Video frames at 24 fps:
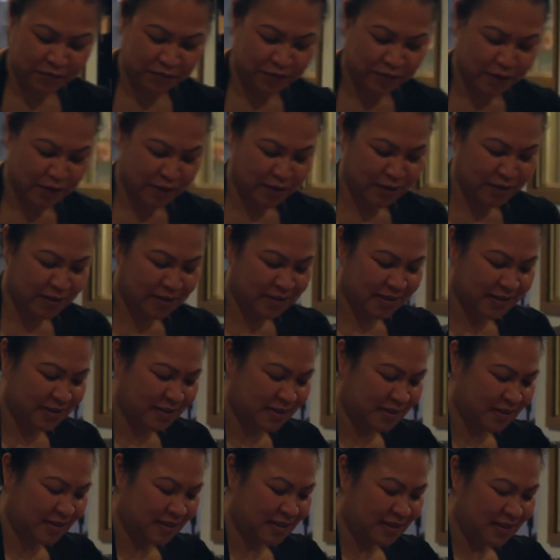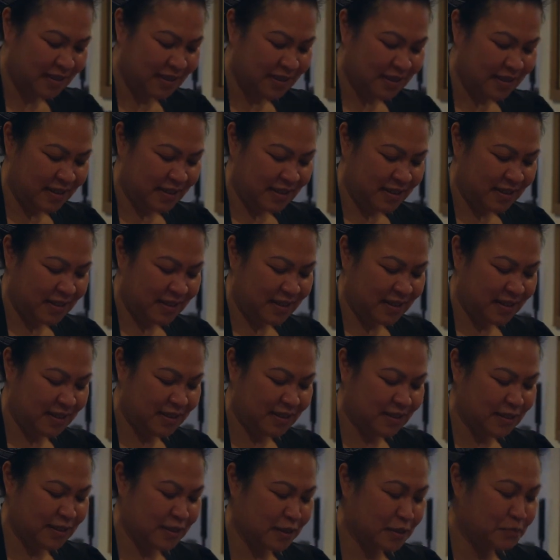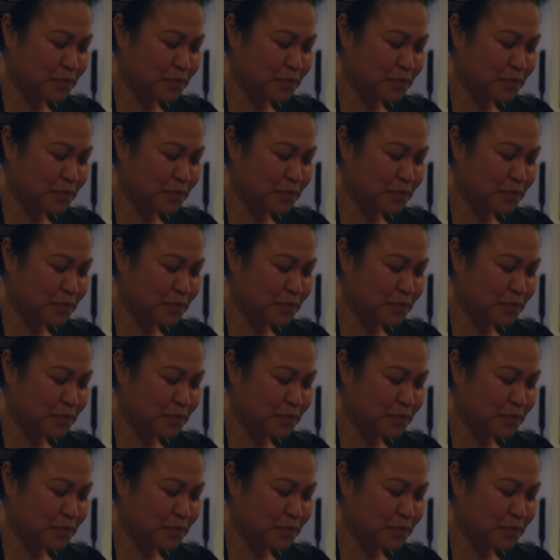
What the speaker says: first, it sticks